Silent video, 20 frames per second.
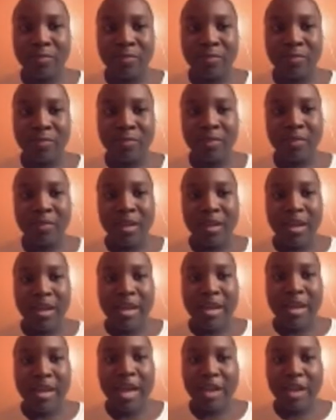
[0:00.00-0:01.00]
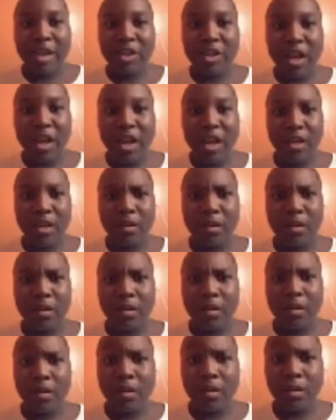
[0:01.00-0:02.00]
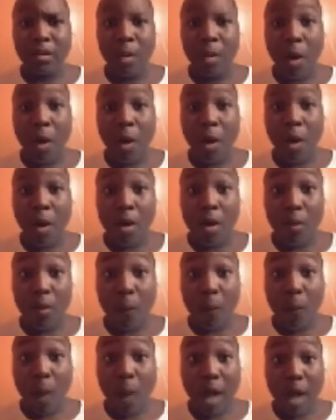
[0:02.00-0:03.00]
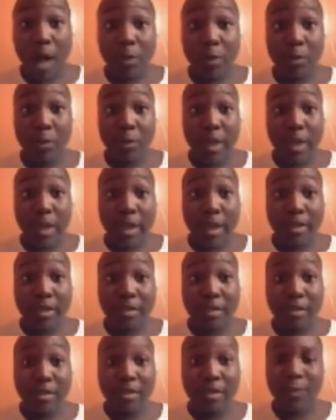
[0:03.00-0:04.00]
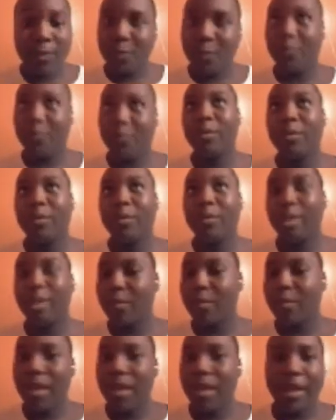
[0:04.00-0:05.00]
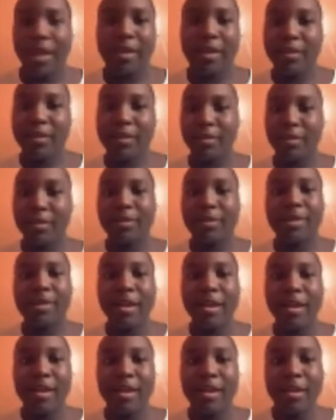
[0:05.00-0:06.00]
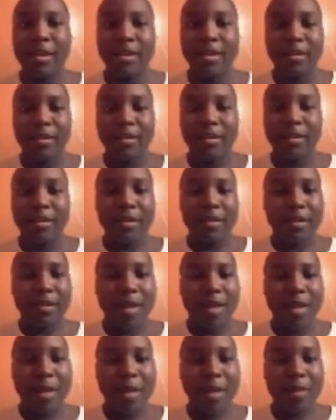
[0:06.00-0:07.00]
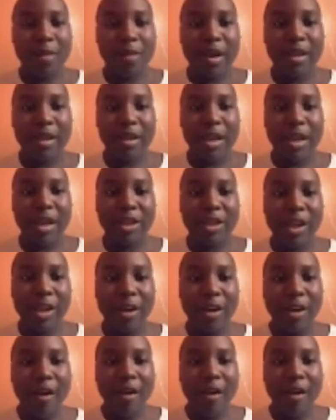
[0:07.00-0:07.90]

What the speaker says: He got shot. Wow, 2 days? Man. Bruh, he got shot in the heart.